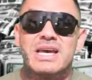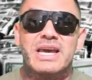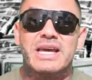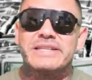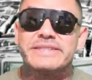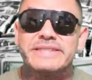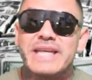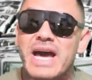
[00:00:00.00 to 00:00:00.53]

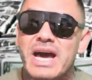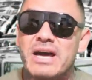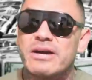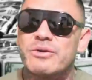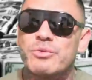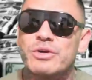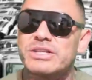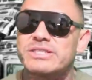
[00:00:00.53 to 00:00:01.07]
it's
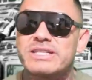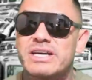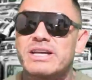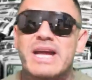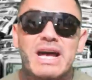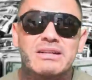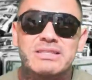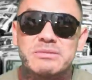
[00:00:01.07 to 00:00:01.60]
not what it's
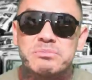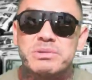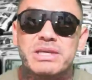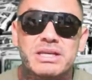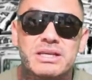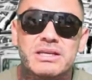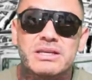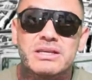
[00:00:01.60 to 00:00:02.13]
cut out to
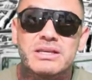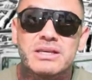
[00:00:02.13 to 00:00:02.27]
be.